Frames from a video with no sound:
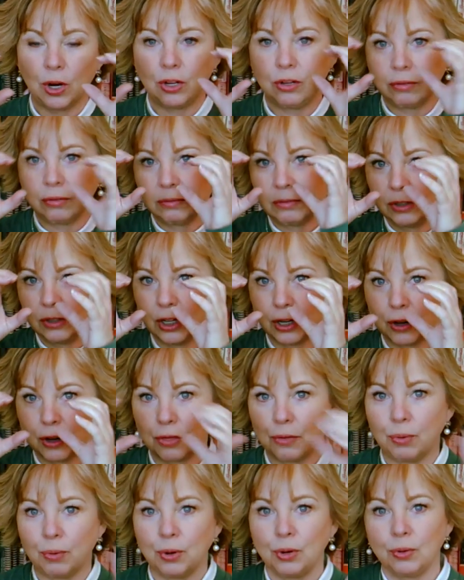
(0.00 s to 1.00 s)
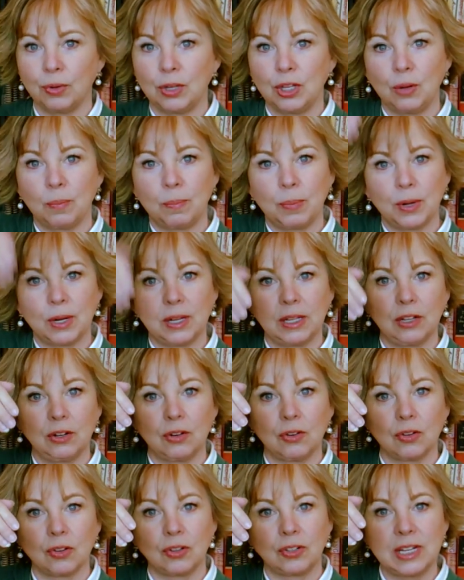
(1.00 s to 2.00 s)
you looked through and you put a
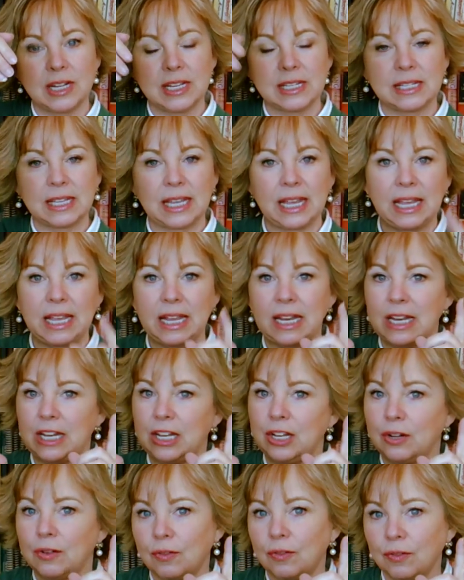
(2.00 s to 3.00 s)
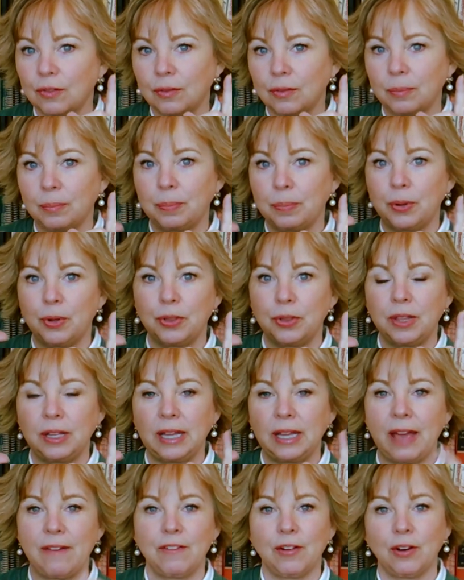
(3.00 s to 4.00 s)
little disc in and you pulled the
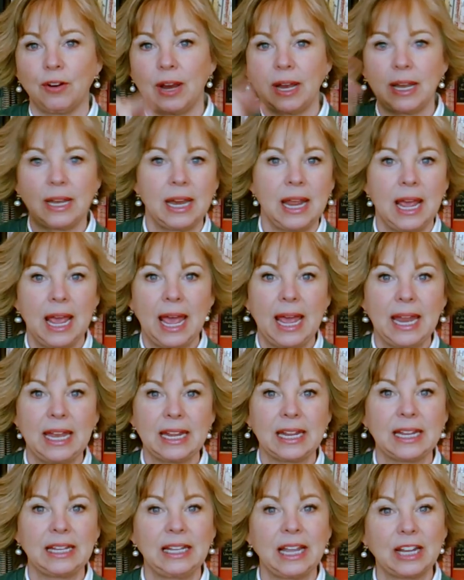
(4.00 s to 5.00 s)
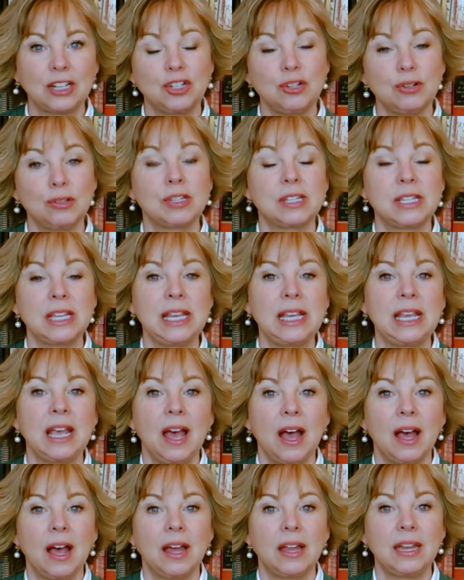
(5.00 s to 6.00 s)
lever and it let you see
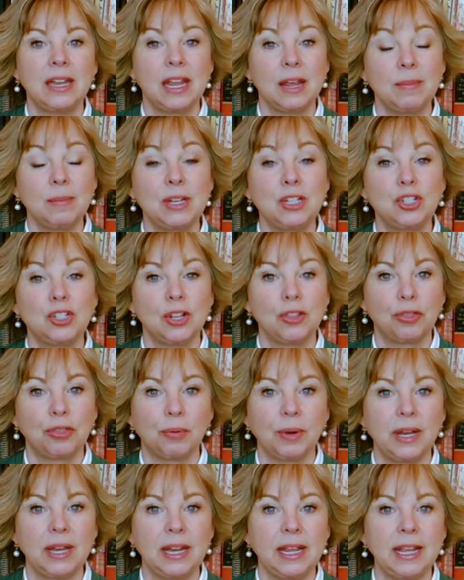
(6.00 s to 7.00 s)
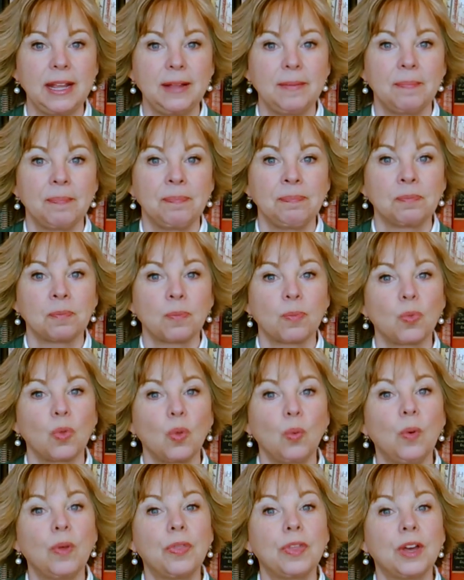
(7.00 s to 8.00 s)
an image in 3D.
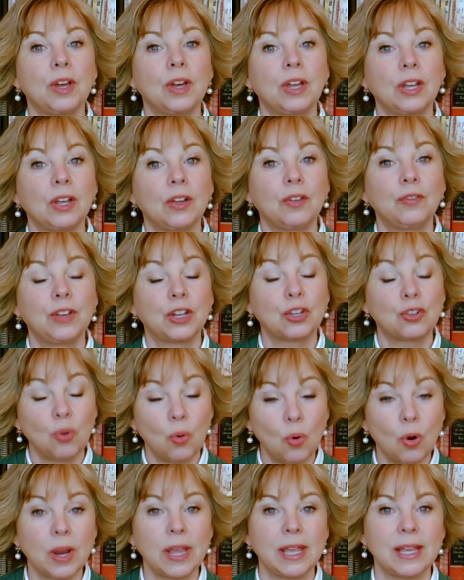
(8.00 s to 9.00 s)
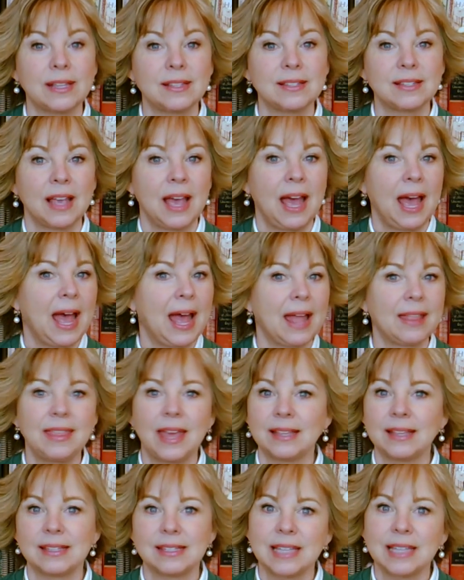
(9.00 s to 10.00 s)
Well, the Victorians had
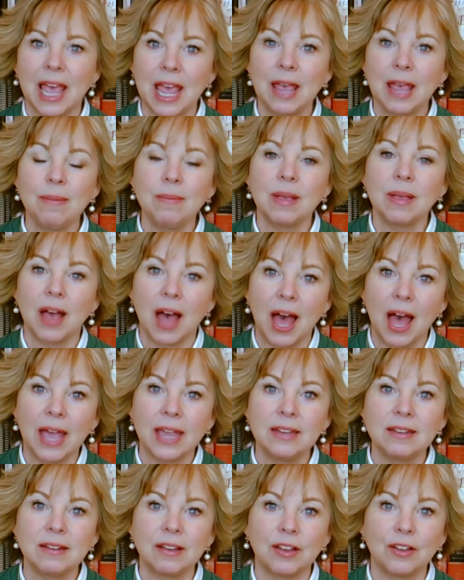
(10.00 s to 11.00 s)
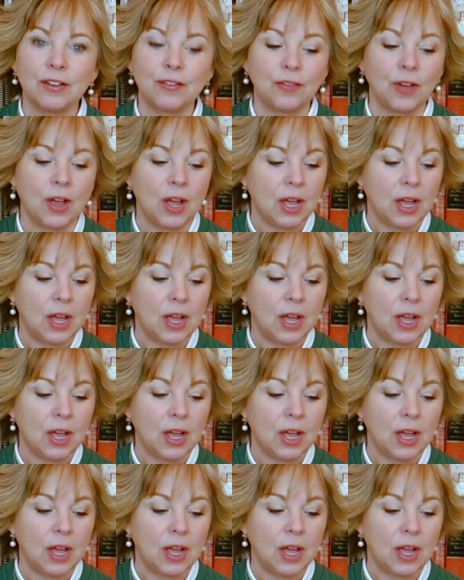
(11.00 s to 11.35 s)
that same kind of